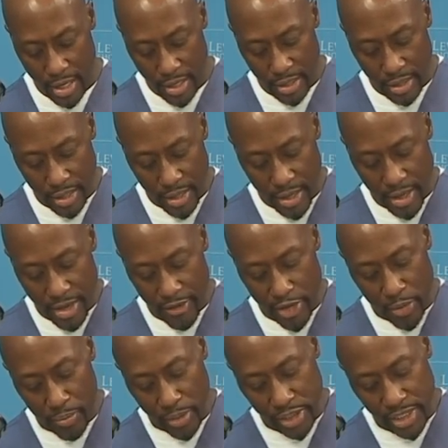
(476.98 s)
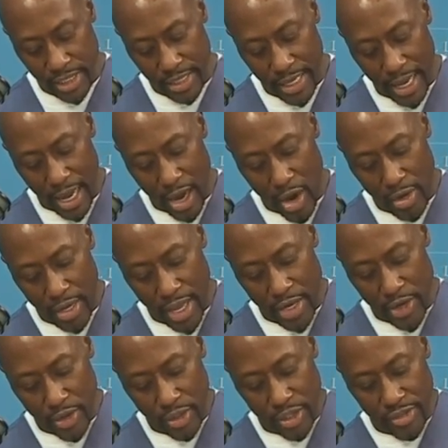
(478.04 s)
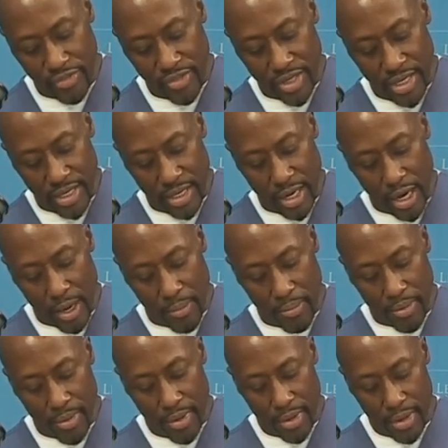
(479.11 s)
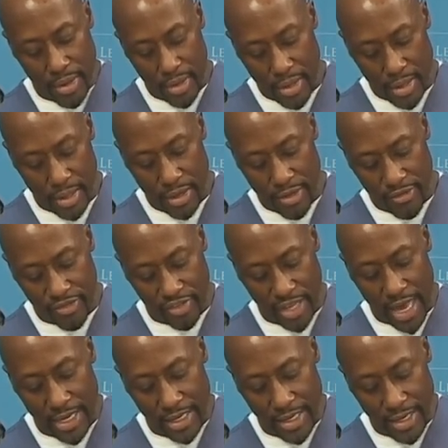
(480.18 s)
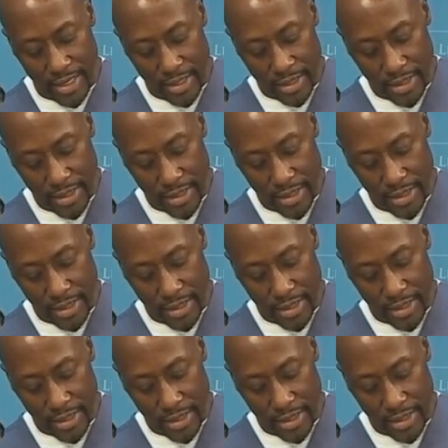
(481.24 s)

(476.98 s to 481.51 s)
You're pushing down, and you're lifting up. Flat again.